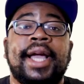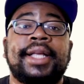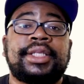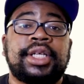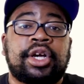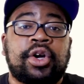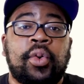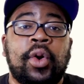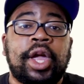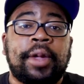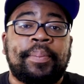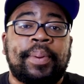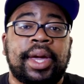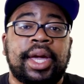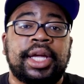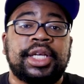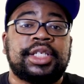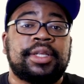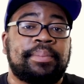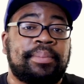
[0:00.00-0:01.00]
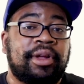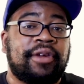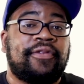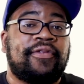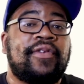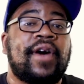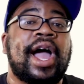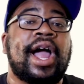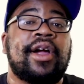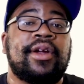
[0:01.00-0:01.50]
It's a quick piece, but
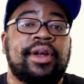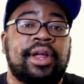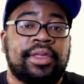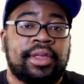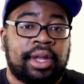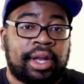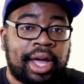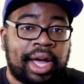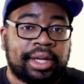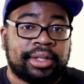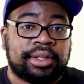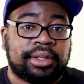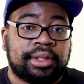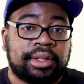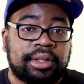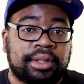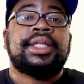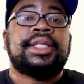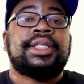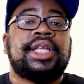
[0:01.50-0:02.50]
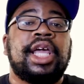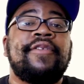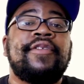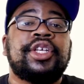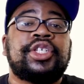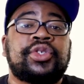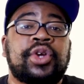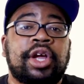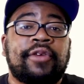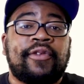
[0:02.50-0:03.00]
fire nonetheless.
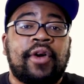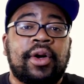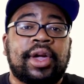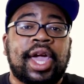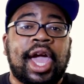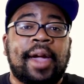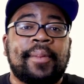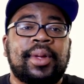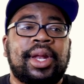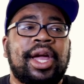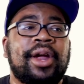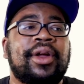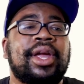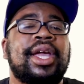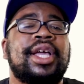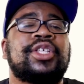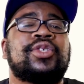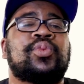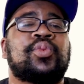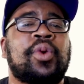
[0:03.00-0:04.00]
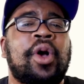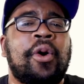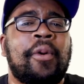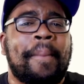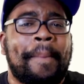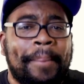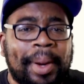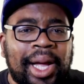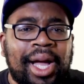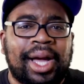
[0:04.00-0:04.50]
Steven's trick vocabulary is
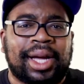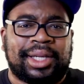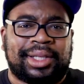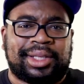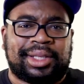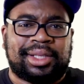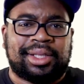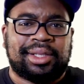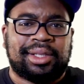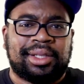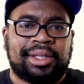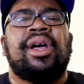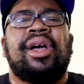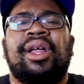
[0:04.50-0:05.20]
robust.